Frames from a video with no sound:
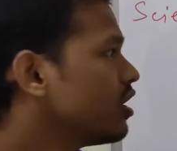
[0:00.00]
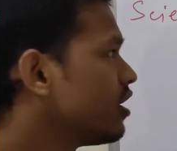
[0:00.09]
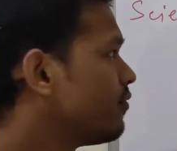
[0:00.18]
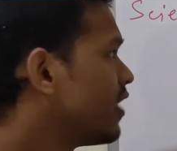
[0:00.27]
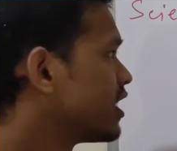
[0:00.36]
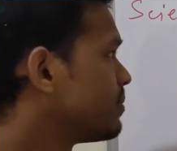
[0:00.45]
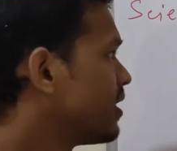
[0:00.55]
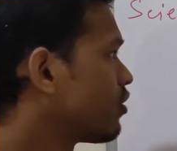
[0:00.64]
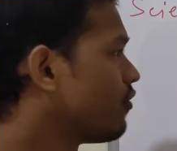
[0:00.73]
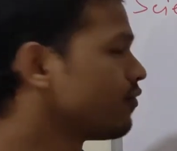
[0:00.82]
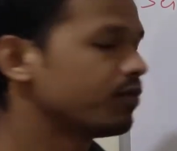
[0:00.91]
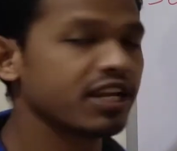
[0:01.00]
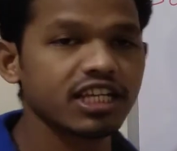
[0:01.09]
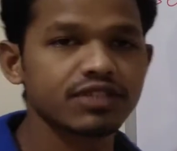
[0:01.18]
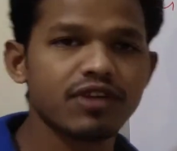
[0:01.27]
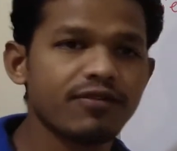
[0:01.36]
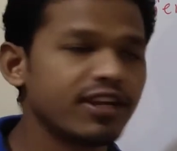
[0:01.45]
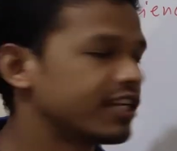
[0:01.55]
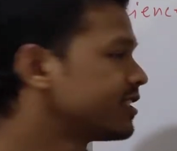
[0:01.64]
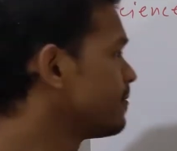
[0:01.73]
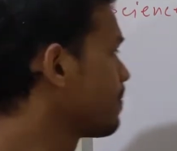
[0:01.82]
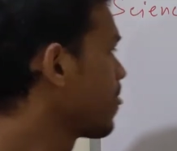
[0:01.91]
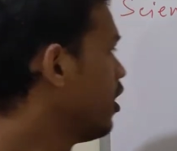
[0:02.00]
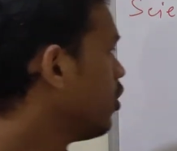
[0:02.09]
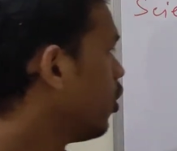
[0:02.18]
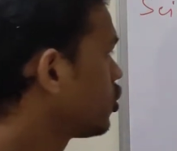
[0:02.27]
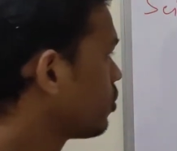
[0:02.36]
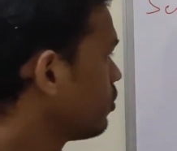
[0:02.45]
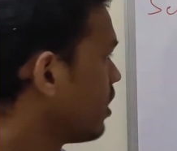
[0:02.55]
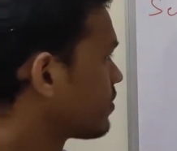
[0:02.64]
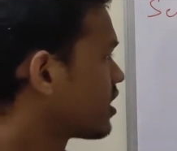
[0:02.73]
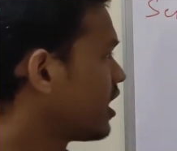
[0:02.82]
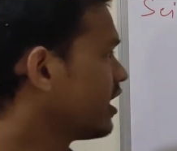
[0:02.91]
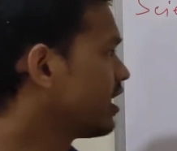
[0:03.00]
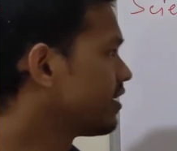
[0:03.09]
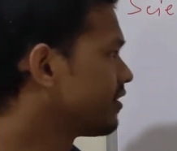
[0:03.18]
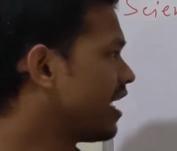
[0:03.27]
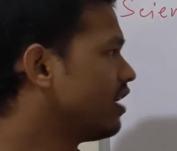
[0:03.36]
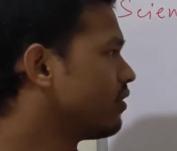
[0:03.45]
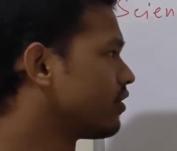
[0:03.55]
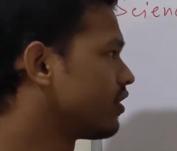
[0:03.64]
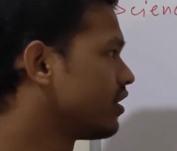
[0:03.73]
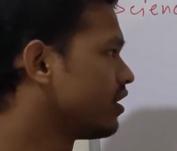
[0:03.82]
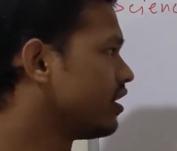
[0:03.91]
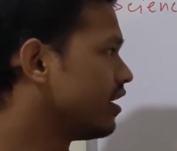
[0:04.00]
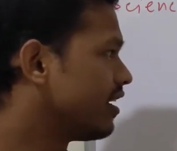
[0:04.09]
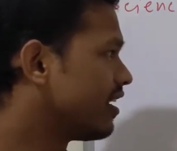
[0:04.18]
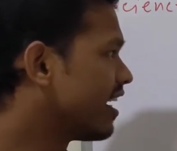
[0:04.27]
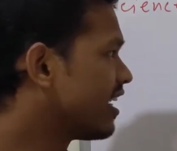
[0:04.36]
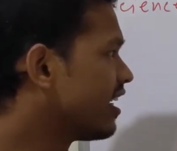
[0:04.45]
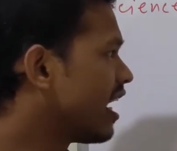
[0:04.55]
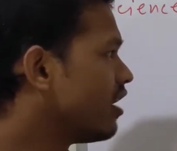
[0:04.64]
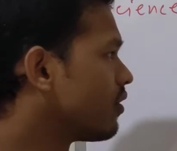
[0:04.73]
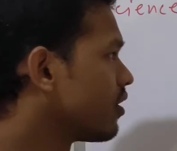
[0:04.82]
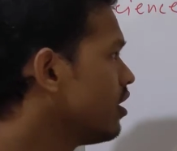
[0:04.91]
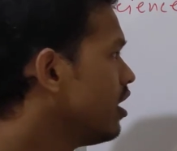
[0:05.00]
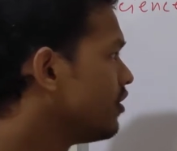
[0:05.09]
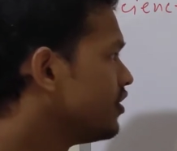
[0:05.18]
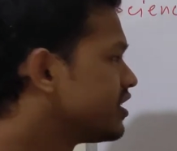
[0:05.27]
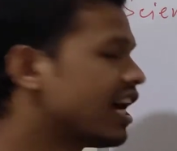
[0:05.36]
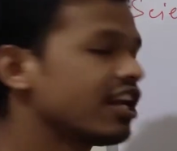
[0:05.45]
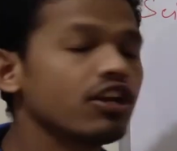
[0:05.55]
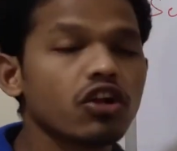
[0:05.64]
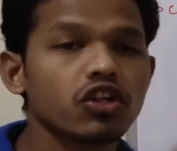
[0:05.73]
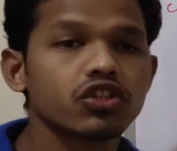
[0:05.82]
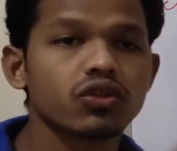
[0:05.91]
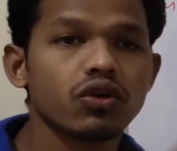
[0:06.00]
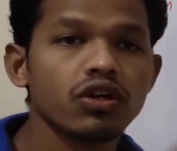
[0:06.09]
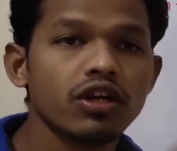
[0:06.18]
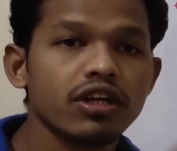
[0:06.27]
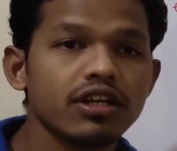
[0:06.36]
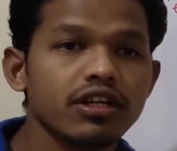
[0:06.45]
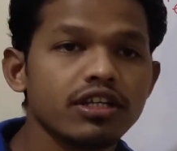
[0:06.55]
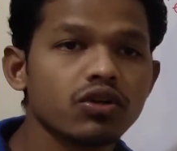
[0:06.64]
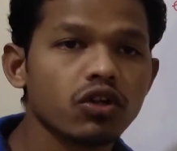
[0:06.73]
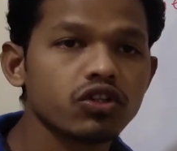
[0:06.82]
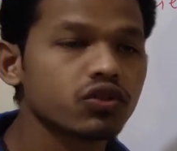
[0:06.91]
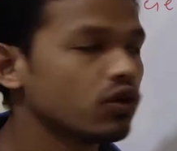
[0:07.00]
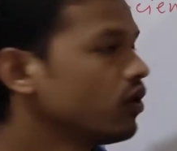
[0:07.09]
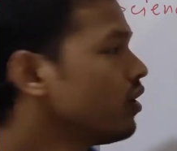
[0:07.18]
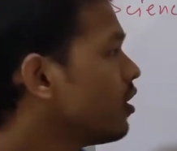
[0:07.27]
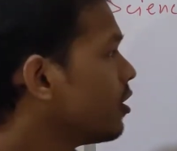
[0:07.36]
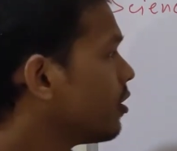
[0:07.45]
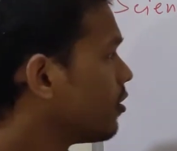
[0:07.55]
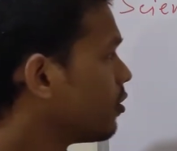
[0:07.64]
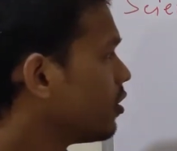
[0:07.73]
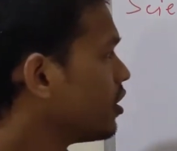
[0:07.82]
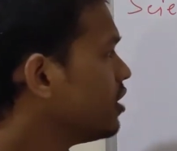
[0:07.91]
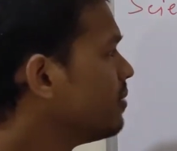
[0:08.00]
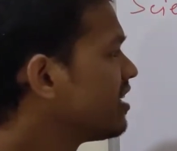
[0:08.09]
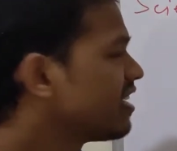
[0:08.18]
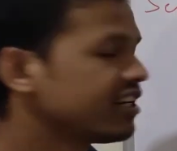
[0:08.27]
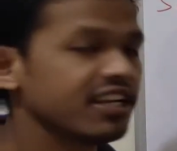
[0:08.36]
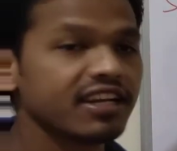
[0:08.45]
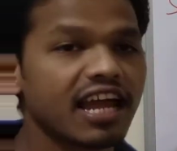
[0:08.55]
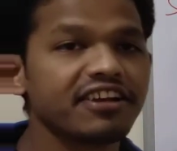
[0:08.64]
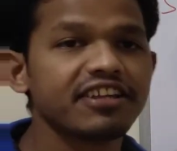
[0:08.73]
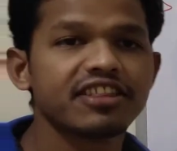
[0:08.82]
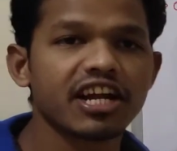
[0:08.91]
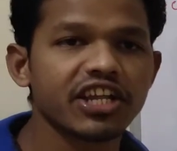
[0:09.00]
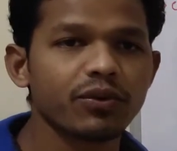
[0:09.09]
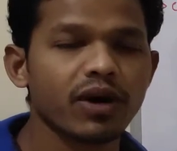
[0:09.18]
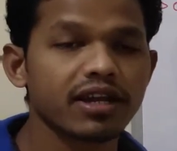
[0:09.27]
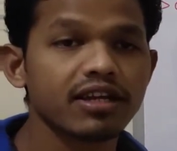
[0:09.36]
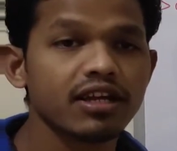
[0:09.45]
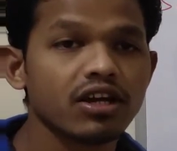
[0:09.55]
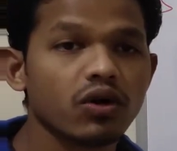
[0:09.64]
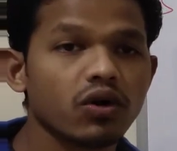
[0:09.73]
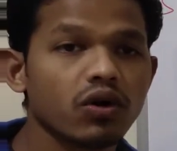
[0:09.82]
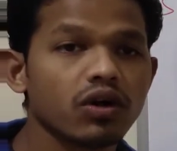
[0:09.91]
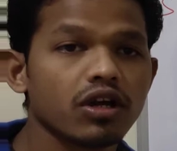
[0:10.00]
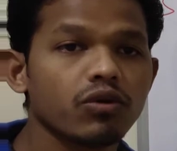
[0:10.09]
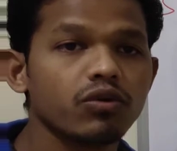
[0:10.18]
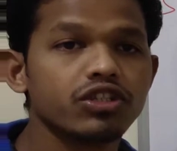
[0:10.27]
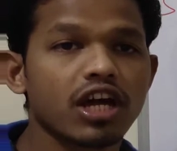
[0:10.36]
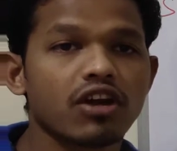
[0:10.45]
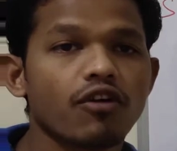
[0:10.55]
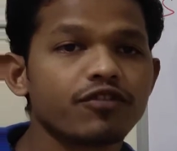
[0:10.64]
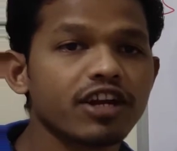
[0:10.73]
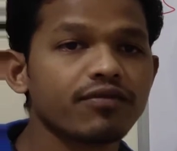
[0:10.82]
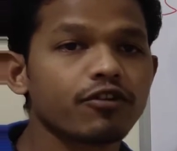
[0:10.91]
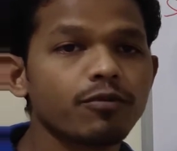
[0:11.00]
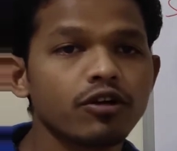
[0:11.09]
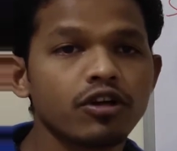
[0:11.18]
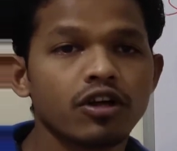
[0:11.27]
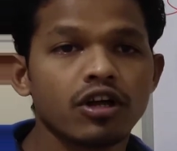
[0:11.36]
replacement of various fabrics. Also, we have studied nylon. Regarding nylon, this nylon is also invented in 1931, which are often from